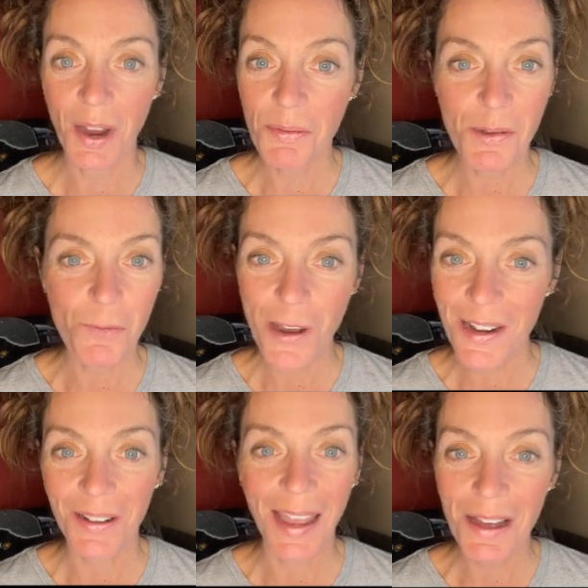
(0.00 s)
I've been
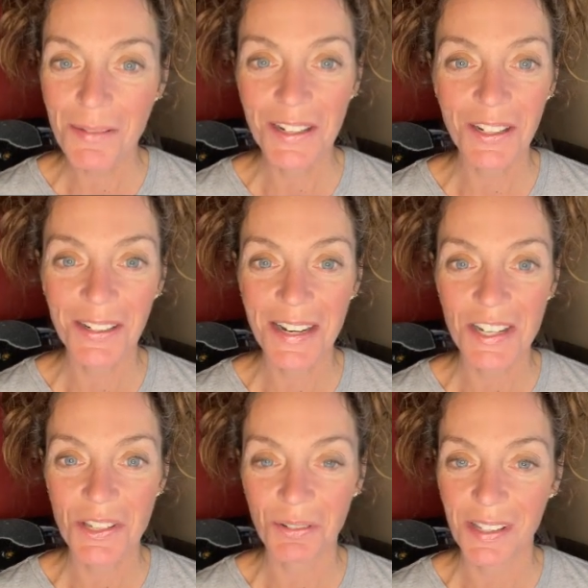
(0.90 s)
waiting on how many
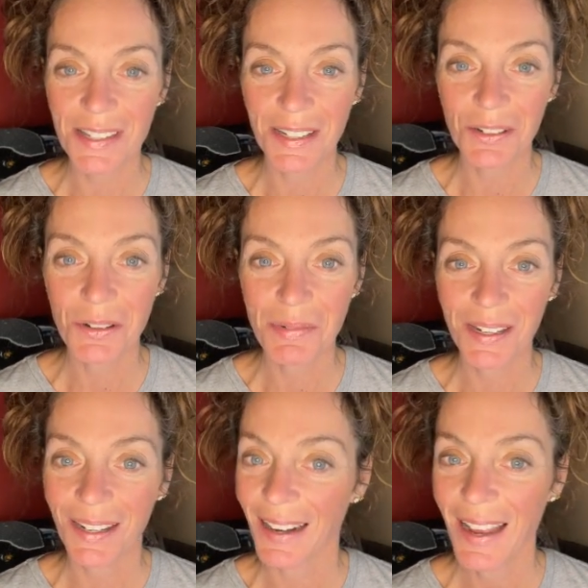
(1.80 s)
incarnations for this thing to
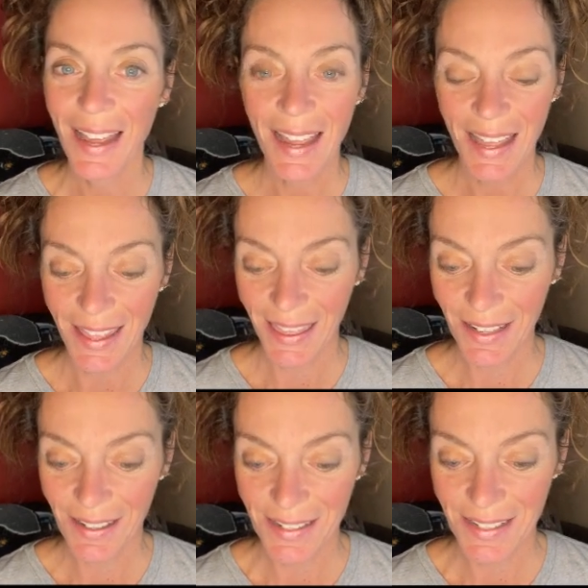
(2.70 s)
appear, and
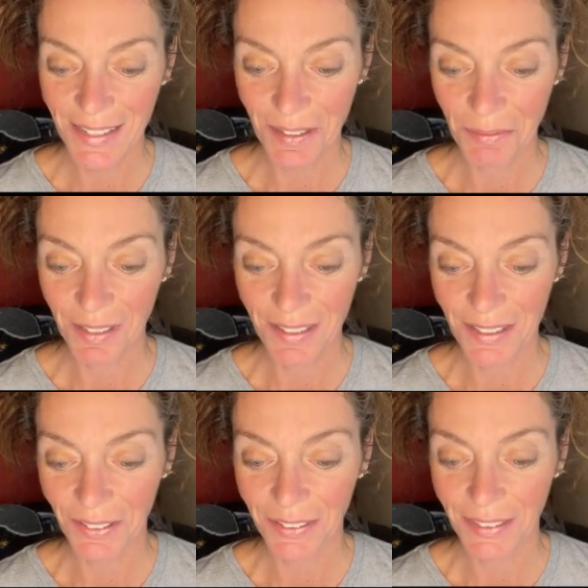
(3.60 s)
there it is, and I'm going to
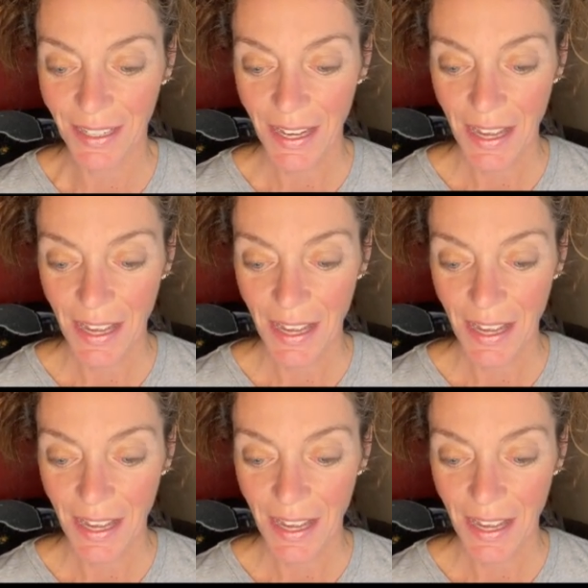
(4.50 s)
do it.